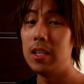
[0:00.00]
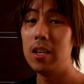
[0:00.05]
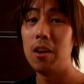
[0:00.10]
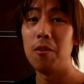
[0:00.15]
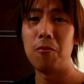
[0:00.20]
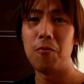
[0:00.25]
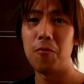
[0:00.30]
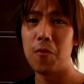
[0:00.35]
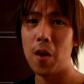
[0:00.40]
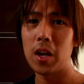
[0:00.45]
The
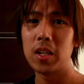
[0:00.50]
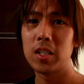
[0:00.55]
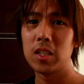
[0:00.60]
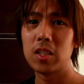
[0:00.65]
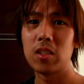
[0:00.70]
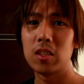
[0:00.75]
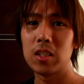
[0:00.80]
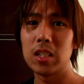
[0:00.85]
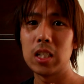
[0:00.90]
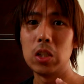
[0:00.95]
effects
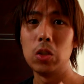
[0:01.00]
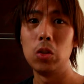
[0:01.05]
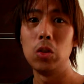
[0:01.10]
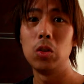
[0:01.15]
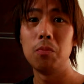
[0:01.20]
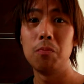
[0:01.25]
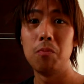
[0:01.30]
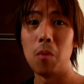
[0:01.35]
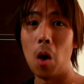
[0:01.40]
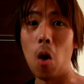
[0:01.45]

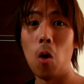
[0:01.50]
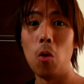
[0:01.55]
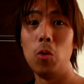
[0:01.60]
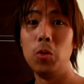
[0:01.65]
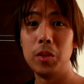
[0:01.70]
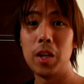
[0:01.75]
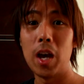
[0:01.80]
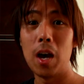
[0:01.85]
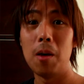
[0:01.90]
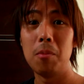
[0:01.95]
still
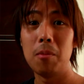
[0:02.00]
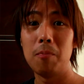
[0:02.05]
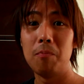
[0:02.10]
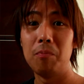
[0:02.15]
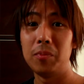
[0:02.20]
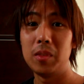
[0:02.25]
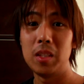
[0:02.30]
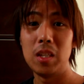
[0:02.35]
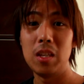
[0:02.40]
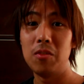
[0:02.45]
hold up,
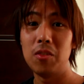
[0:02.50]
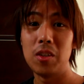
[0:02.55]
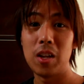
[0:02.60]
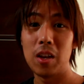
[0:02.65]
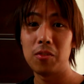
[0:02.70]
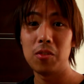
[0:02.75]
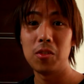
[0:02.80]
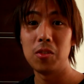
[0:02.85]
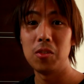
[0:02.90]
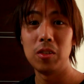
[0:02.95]
even
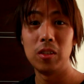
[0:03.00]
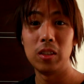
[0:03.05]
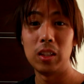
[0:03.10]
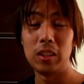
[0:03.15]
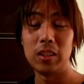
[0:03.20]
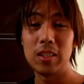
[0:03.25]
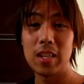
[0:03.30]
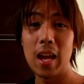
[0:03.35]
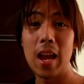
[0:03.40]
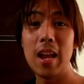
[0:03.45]
after
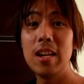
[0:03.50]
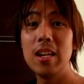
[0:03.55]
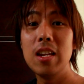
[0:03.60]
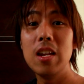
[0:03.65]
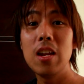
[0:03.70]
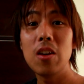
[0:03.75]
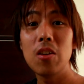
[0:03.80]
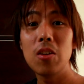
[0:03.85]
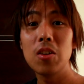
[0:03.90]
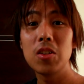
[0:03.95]
like 10
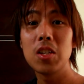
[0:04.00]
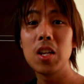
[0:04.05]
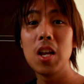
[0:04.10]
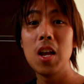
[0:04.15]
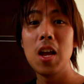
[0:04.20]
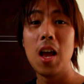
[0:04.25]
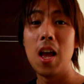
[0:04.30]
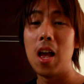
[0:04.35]
years.